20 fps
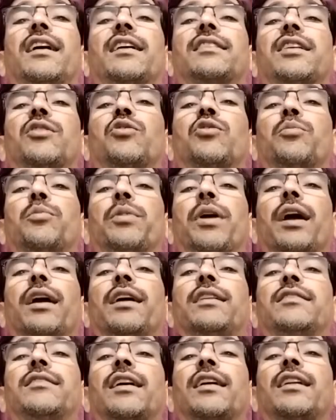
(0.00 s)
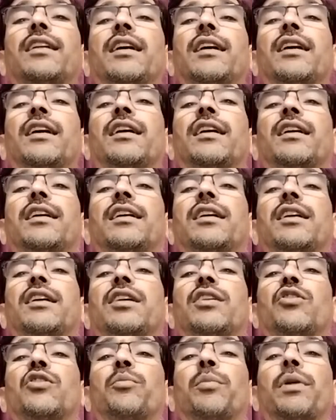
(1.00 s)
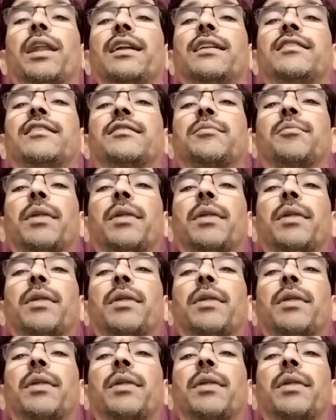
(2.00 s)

the opioids and opiates